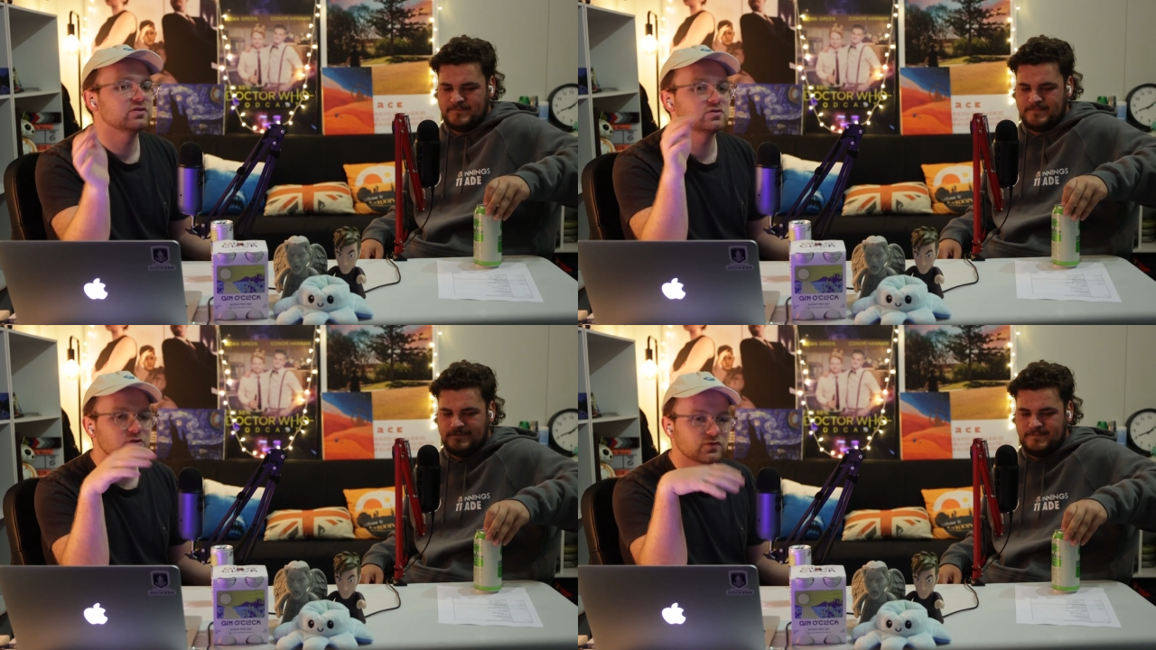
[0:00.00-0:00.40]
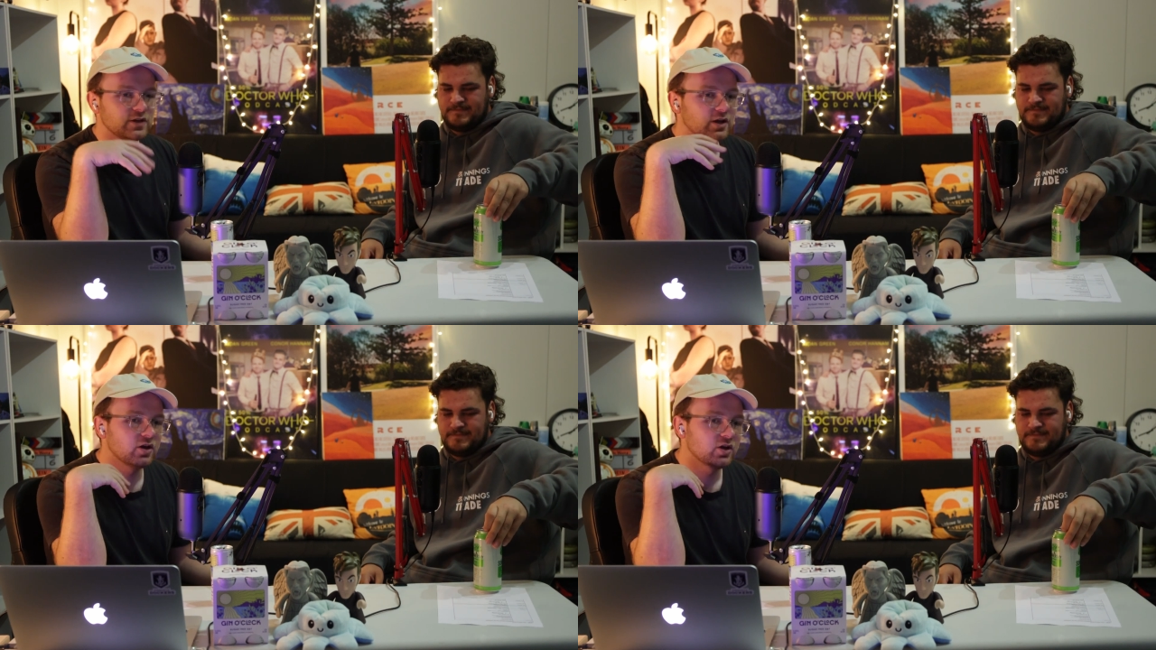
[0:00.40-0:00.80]
Speaker 1: Do not
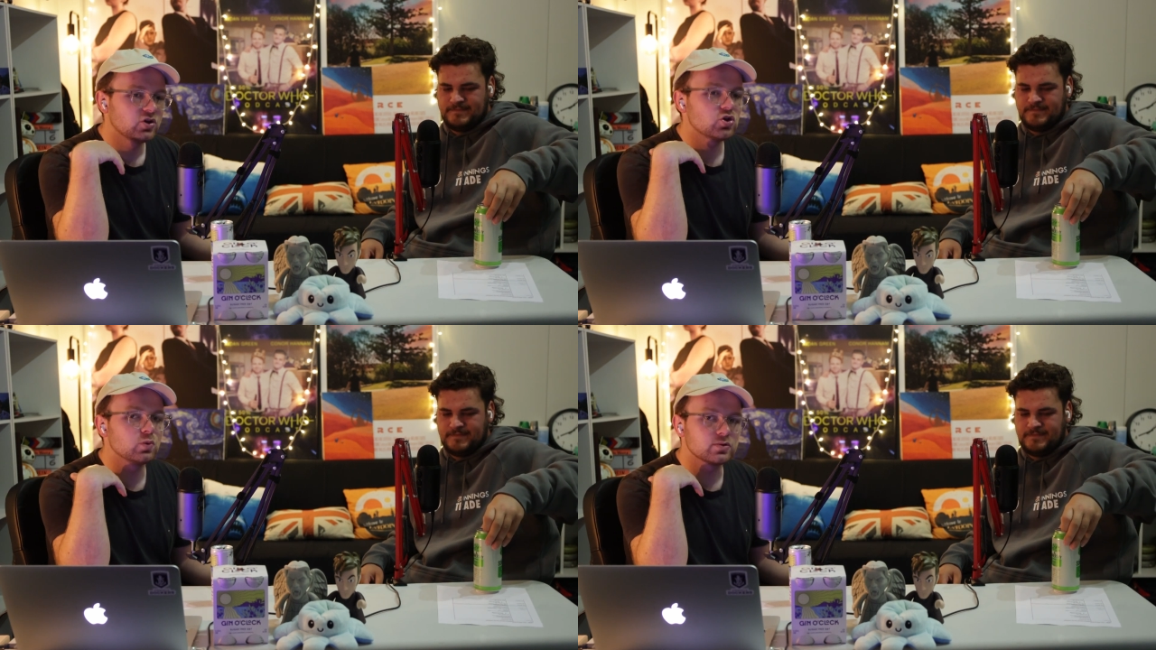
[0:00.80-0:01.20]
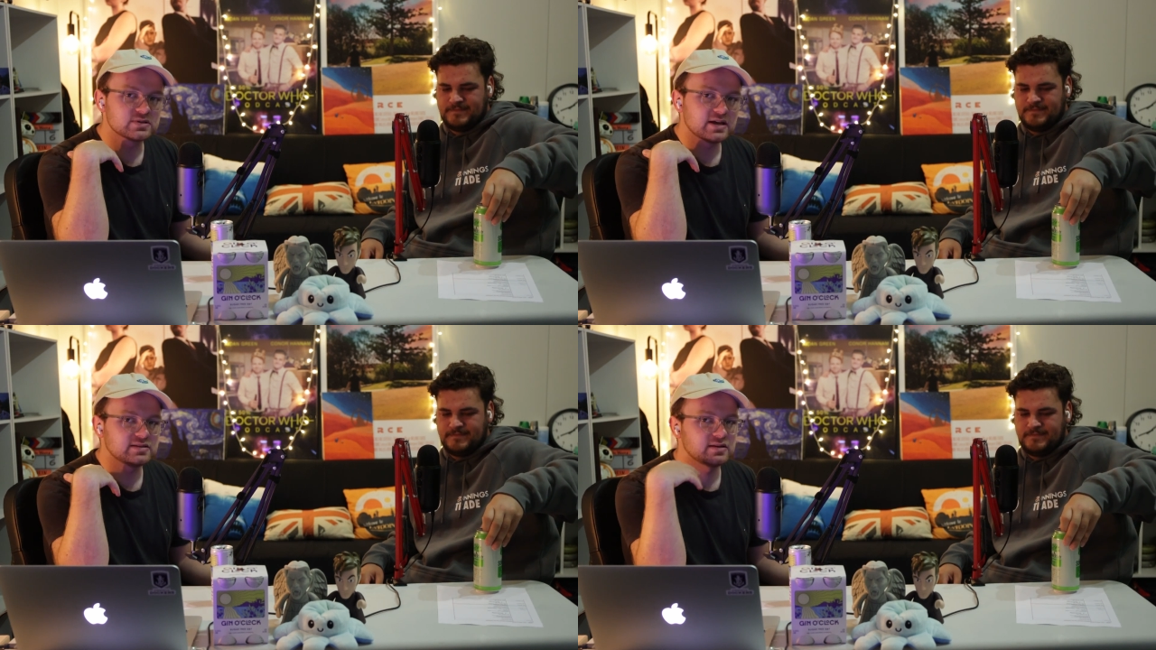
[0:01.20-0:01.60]
fear, you will
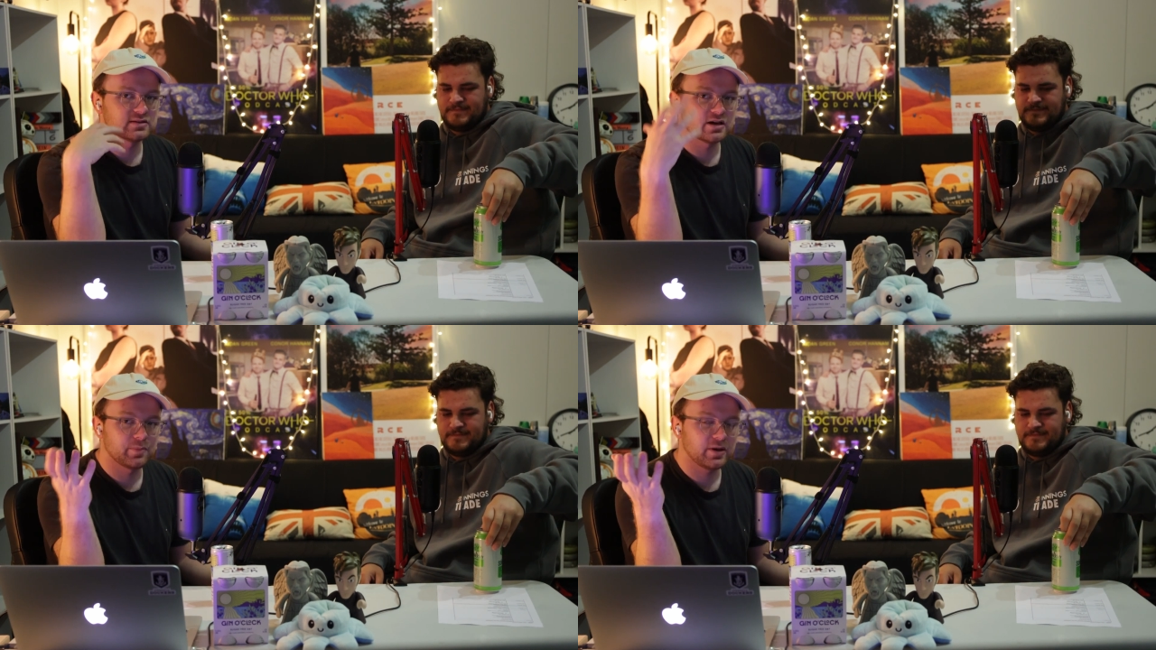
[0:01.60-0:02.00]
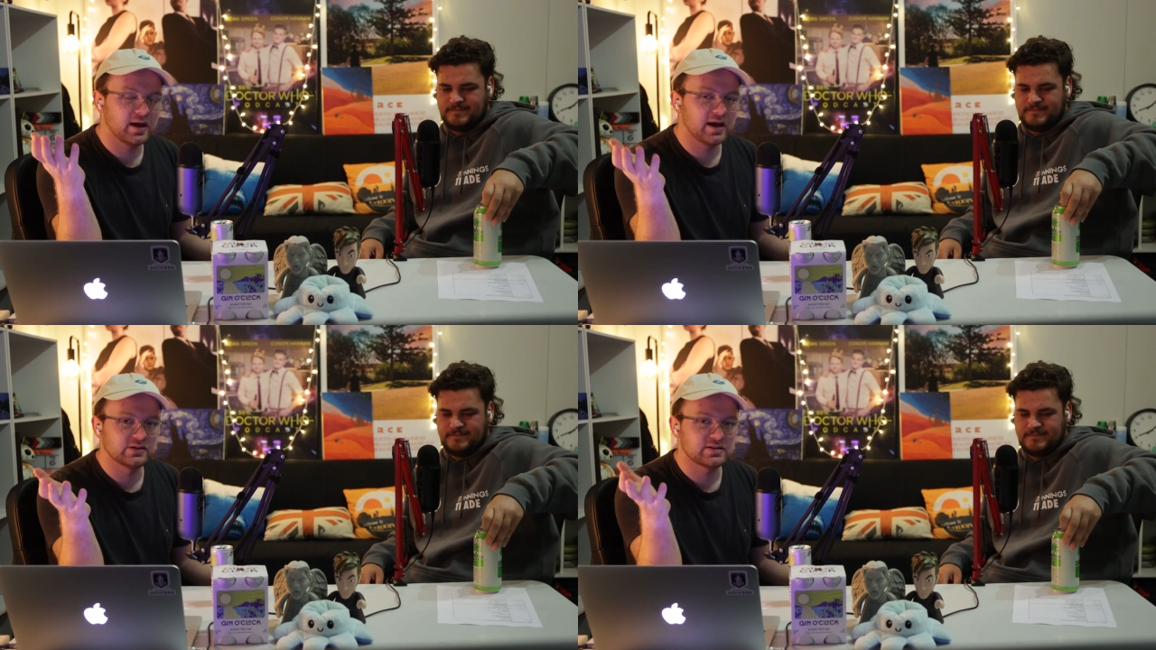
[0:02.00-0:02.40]
stay synced up.
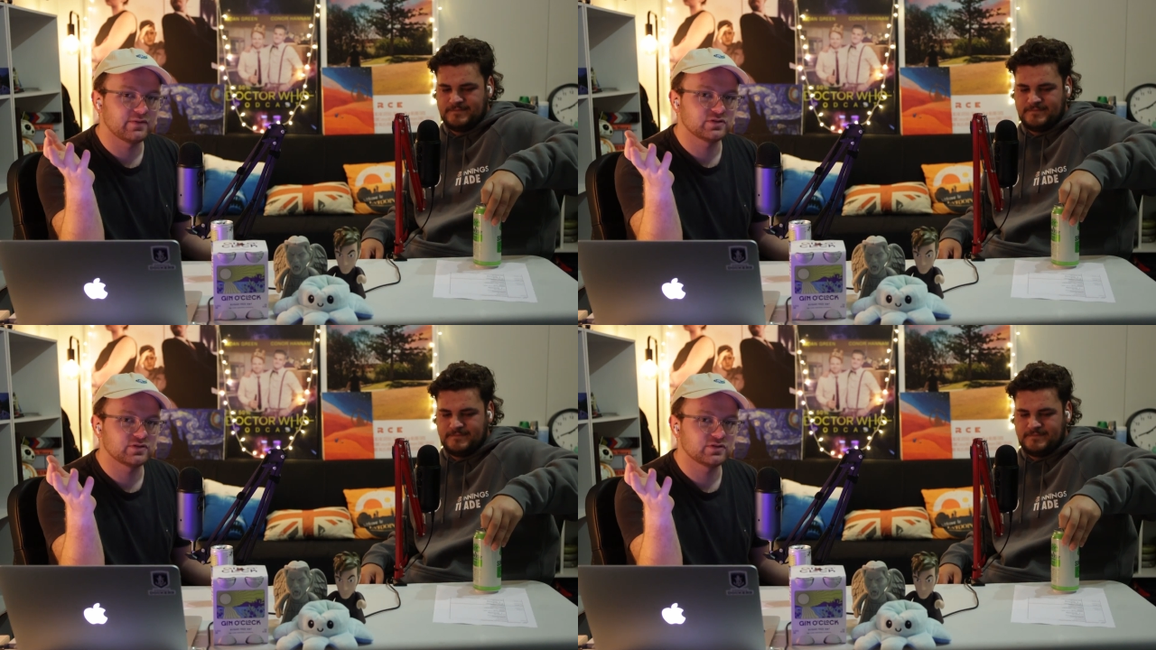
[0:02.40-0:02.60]
I just